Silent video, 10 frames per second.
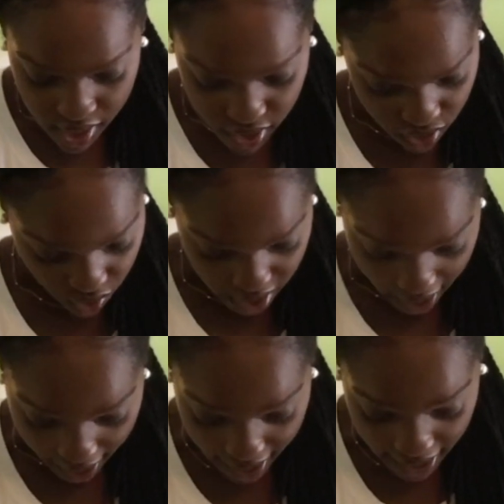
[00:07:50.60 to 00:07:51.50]
So
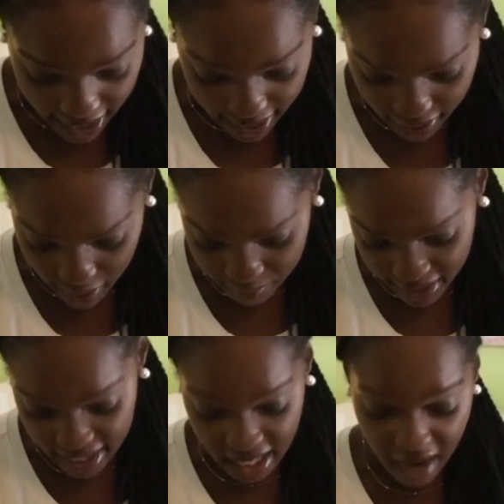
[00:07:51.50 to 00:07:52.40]
yeah, and
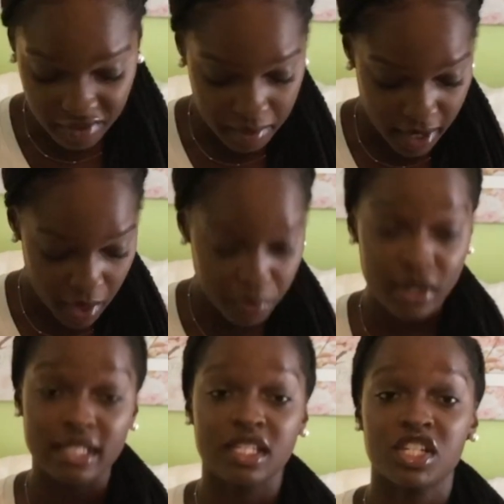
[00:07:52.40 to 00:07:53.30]
again, have they made a
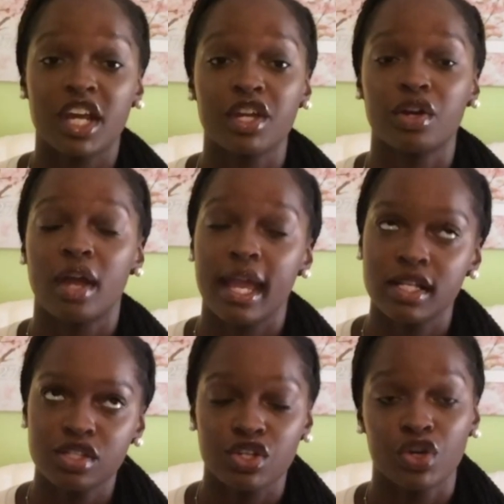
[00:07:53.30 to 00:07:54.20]
point to
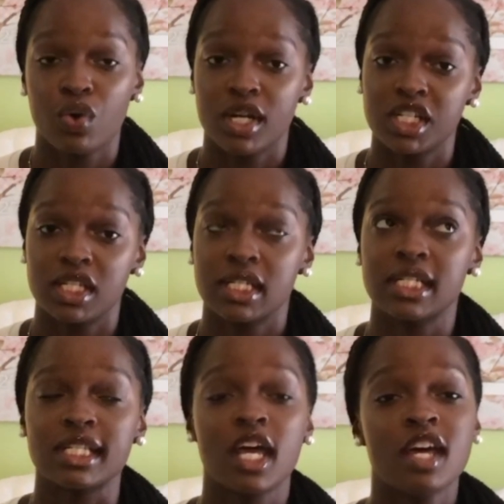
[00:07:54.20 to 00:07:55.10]
answer your
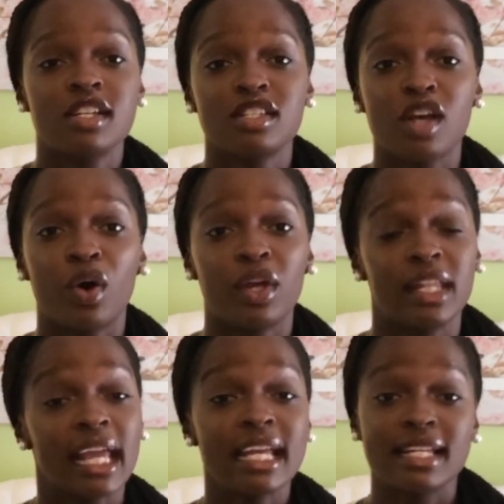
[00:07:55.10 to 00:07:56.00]
questions? So
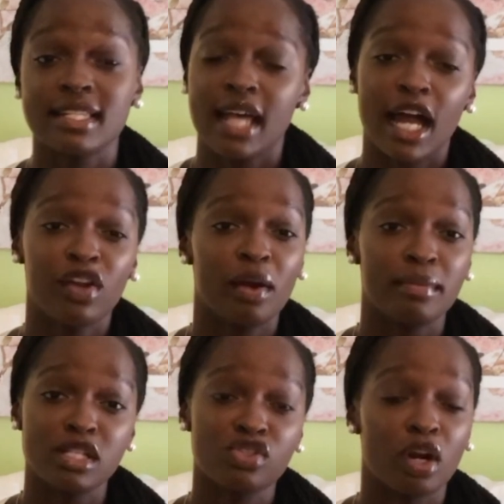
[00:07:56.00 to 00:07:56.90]
they can assign you a
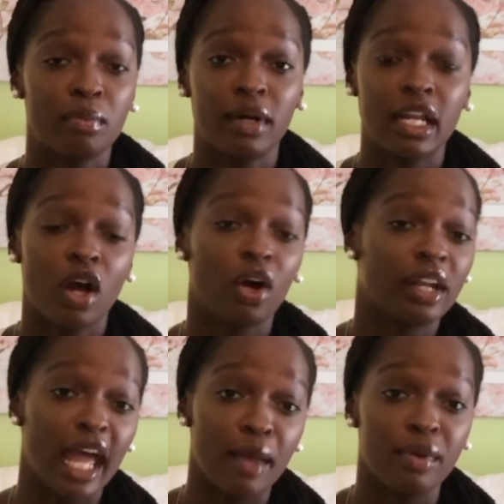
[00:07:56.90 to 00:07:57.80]
mentor or buddy all
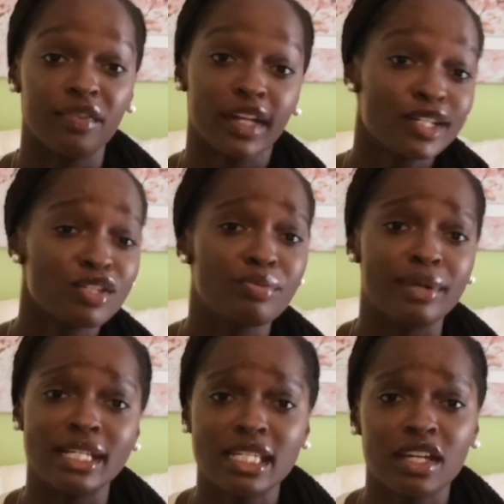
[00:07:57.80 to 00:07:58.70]
day, but if they're too
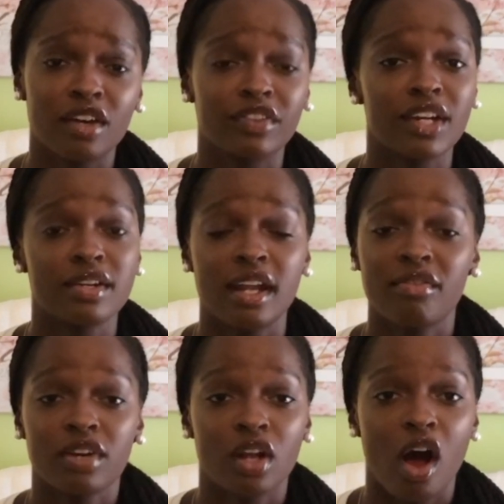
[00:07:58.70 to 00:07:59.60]
busy or if they're never
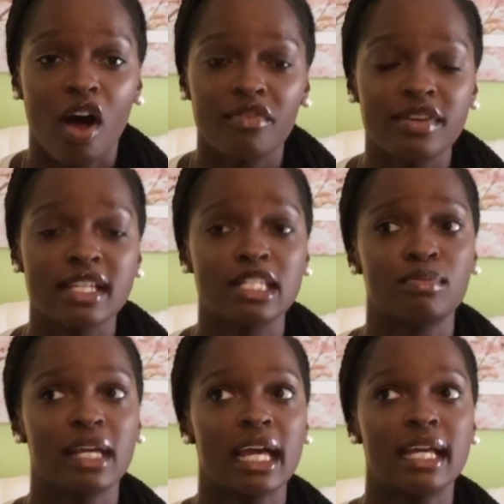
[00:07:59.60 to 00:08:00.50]
in the office
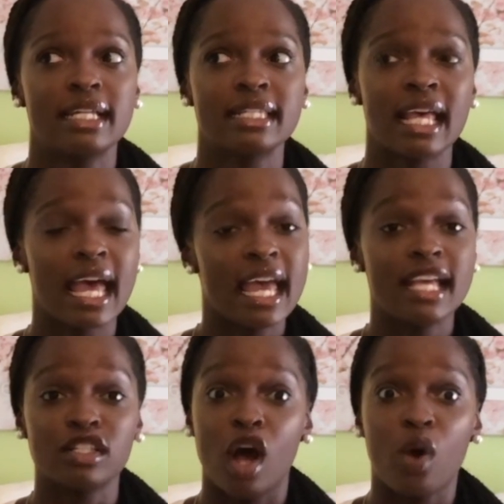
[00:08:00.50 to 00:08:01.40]
because
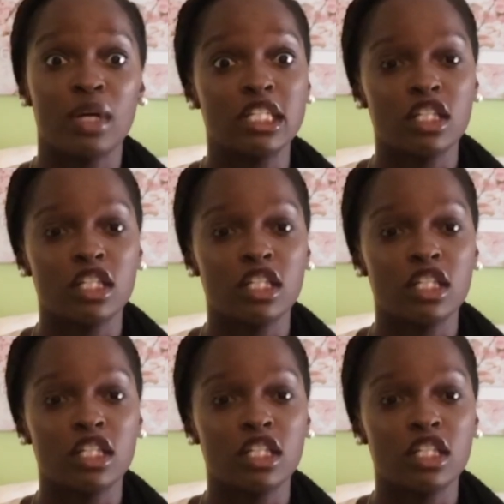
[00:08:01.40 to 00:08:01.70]
it's always